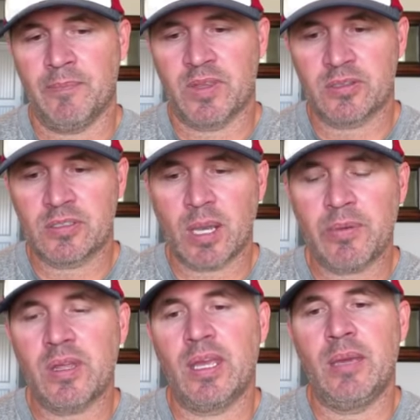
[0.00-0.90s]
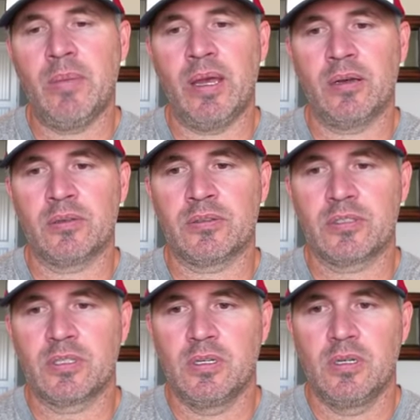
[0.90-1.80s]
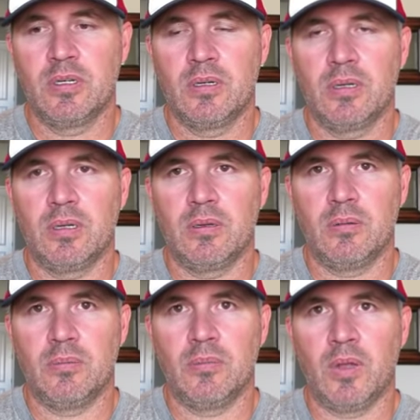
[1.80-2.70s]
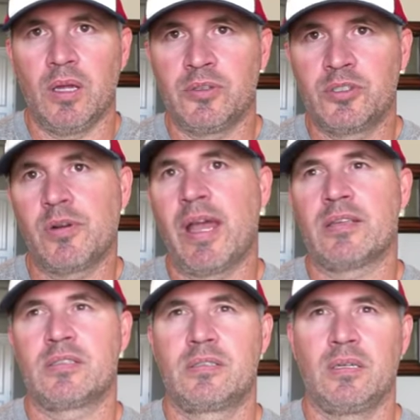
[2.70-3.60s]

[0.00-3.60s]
Some of the emails addressed